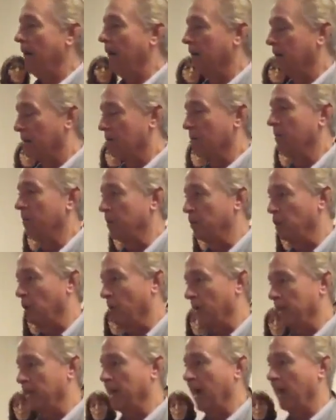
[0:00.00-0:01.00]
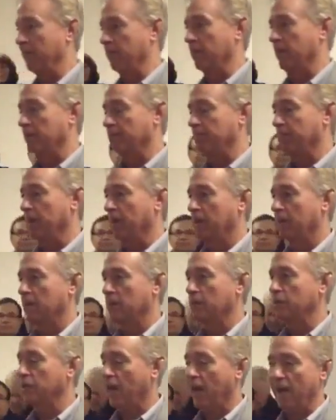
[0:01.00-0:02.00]
a Liberal majority government.
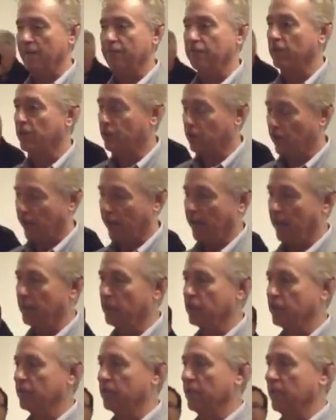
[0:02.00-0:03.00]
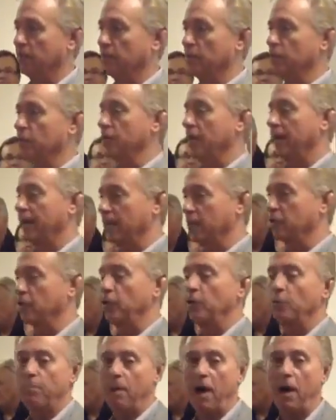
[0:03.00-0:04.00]
There was time for a change. That was, I guess,
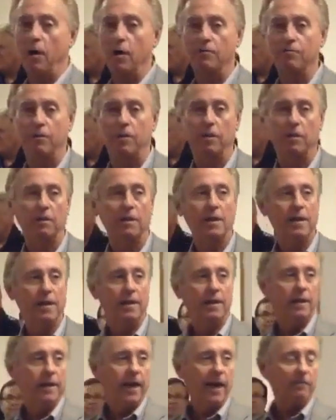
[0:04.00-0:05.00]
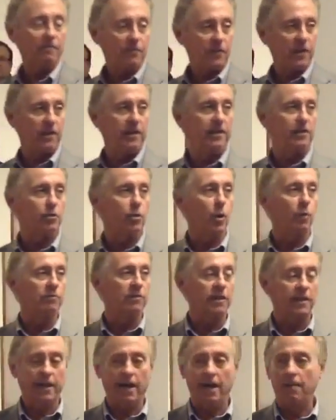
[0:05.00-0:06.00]
too powerful a feeling to
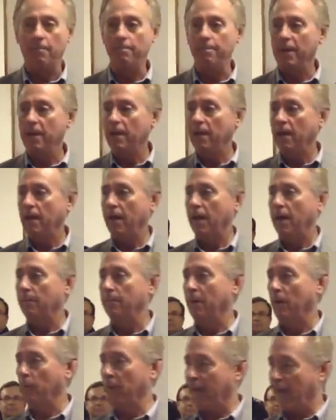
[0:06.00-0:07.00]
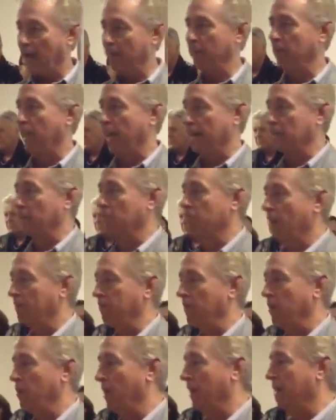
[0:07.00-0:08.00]
overcome. But we have elected
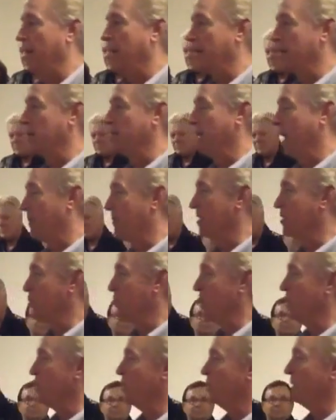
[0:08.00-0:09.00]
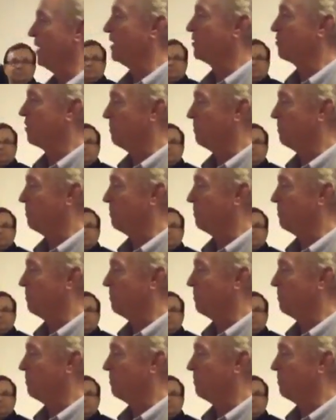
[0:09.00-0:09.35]
roughly 100 members. We will be a